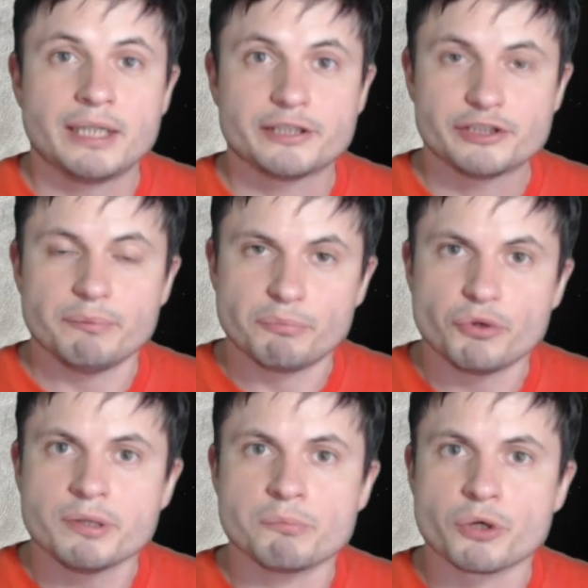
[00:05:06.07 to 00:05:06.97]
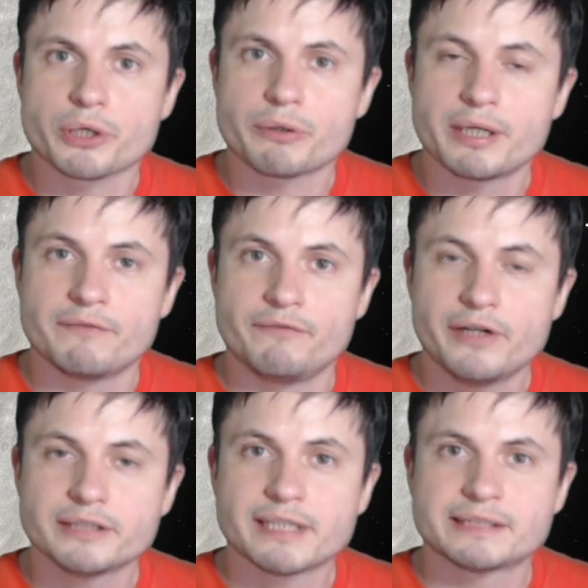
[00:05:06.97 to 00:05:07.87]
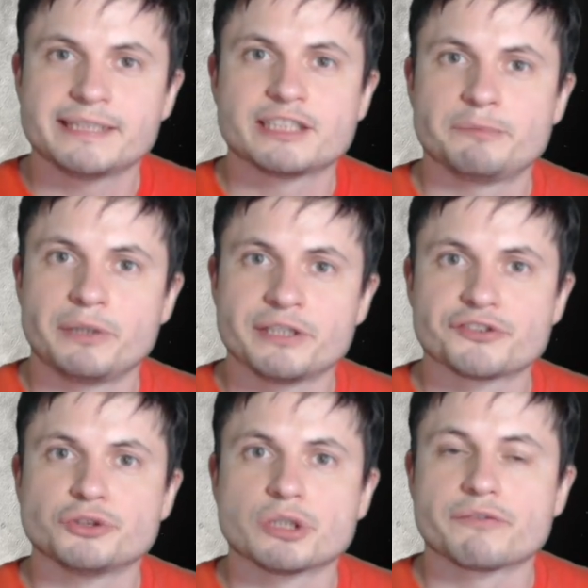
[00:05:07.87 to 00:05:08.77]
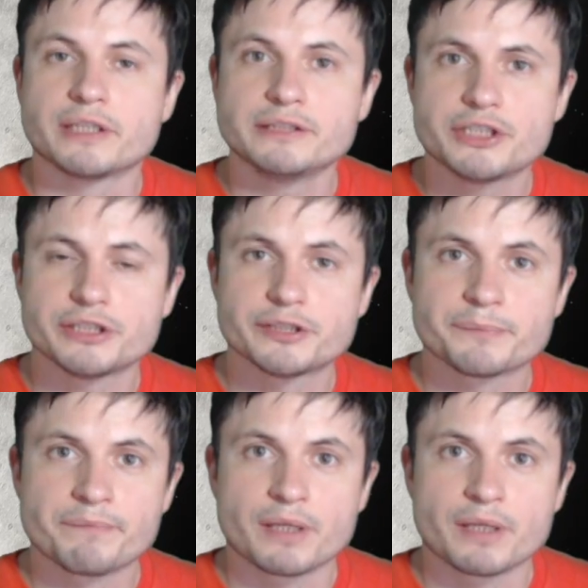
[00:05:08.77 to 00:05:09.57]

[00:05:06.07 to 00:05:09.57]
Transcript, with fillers: at some point Mercury very likely experienced a lot of collisions